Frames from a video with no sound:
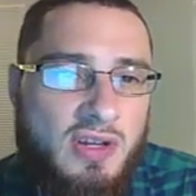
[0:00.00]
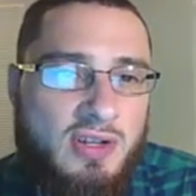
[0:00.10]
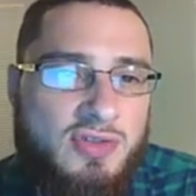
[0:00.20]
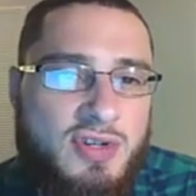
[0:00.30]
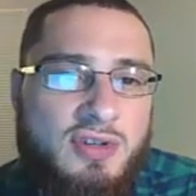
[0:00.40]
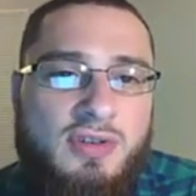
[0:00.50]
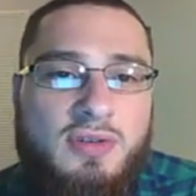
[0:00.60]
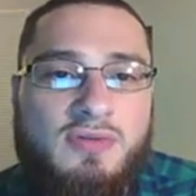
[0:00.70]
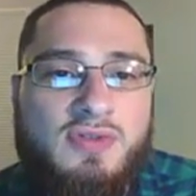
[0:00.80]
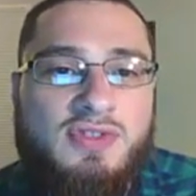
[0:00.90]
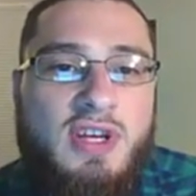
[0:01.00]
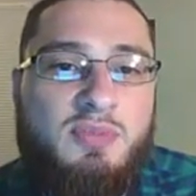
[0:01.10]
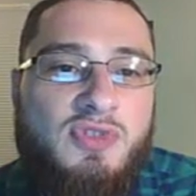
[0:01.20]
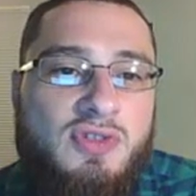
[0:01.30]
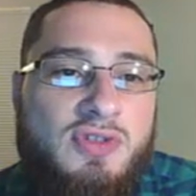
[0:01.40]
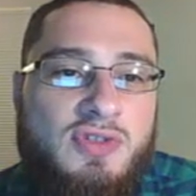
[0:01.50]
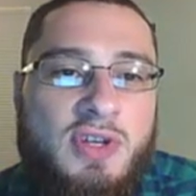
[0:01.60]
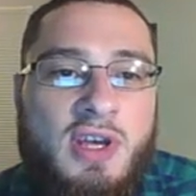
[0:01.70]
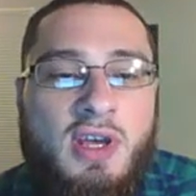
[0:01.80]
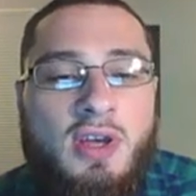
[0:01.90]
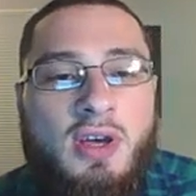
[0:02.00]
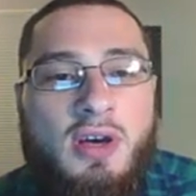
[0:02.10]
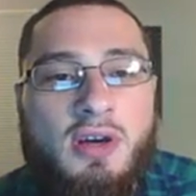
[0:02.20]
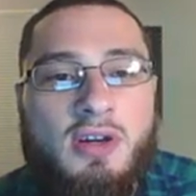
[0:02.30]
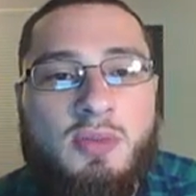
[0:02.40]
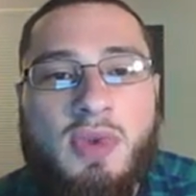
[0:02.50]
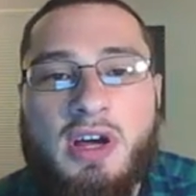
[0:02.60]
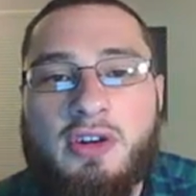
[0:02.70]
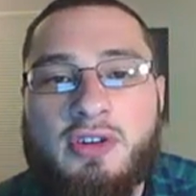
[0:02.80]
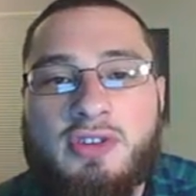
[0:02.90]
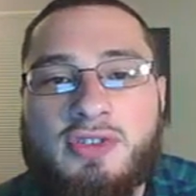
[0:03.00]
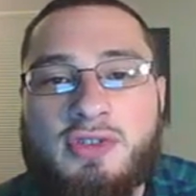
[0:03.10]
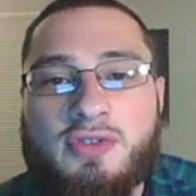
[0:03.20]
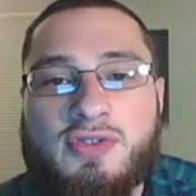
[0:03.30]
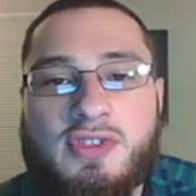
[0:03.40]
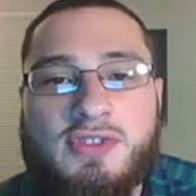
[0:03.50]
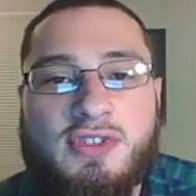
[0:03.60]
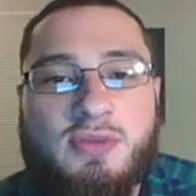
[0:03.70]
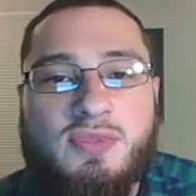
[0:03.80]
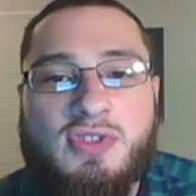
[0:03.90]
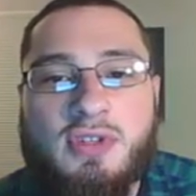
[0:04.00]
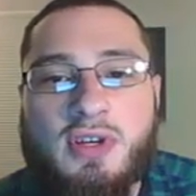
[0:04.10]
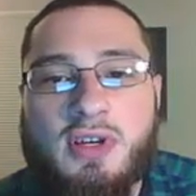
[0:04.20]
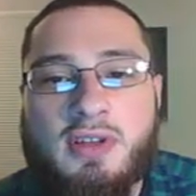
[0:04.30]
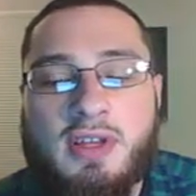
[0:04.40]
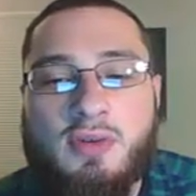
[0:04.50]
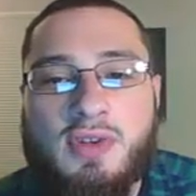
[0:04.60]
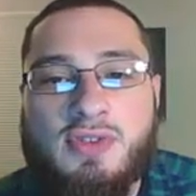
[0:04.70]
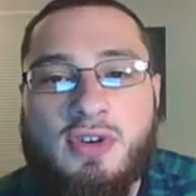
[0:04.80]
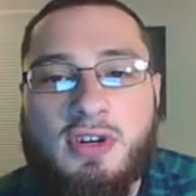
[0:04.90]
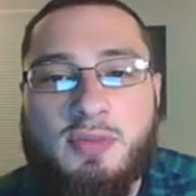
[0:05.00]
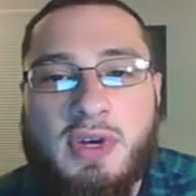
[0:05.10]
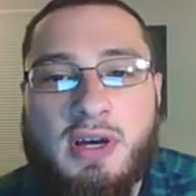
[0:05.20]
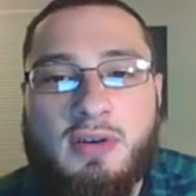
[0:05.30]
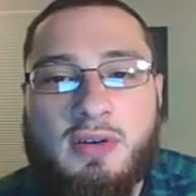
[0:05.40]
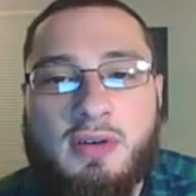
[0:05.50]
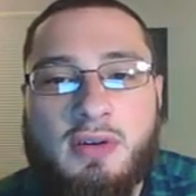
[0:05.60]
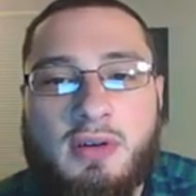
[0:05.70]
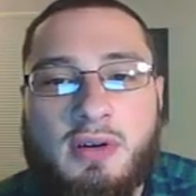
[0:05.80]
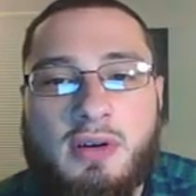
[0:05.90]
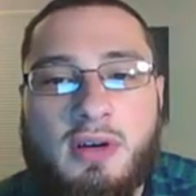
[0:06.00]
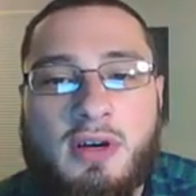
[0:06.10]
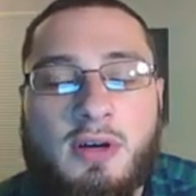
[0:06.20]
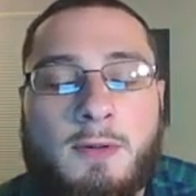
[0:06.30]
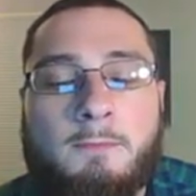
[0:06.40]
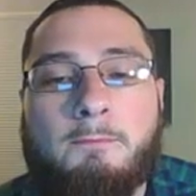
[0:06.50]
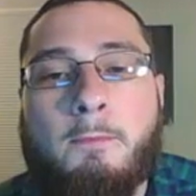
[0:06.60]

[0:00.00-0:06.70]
Interoceptors are going to monitor internal systems uh, that we talk about, um,